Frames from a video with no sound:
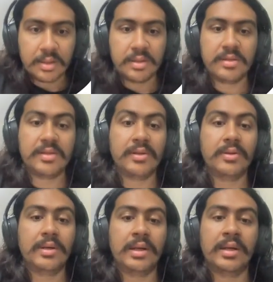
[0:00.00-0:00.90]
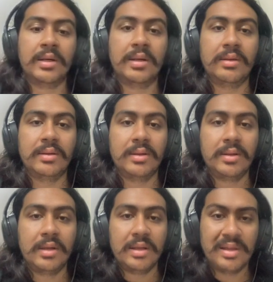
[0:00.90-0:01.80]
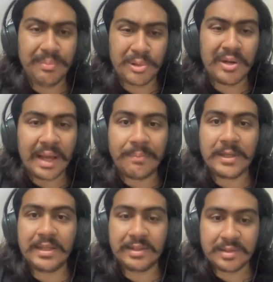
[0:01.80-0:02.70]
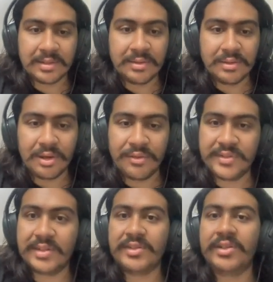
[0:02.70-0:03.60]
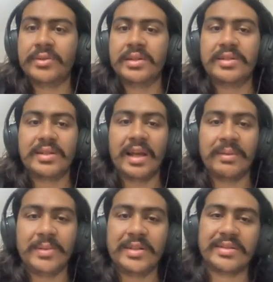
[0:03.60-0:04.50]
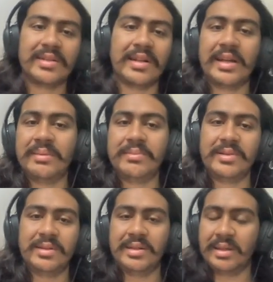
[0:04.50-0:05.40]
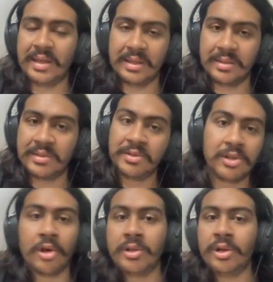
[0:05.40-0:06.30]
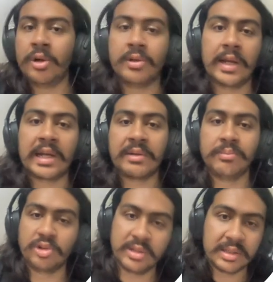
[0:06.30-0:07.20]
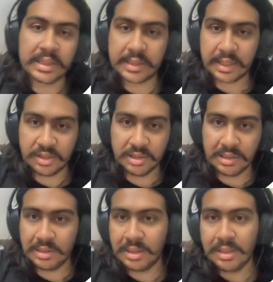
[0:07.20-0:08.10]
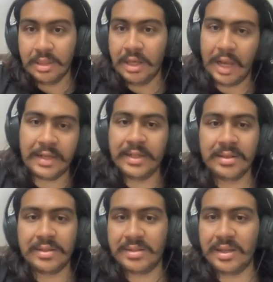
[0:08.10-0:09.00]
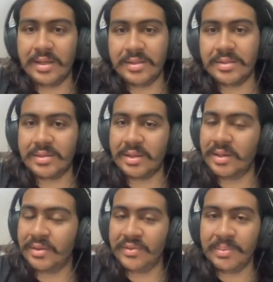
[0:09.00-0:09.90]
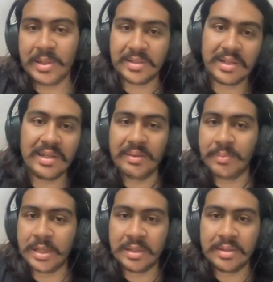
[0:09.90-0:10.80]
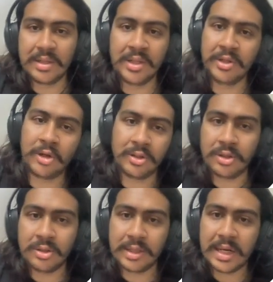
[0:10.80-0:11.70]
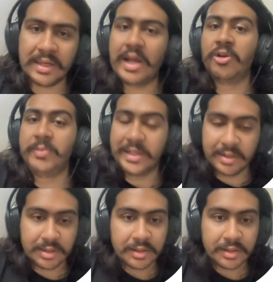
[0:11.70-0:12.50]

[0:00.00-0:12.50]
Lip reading: So the broad application of such units can be described as non-contact motion detection. And in this case, we basically built a non-contact tachometer.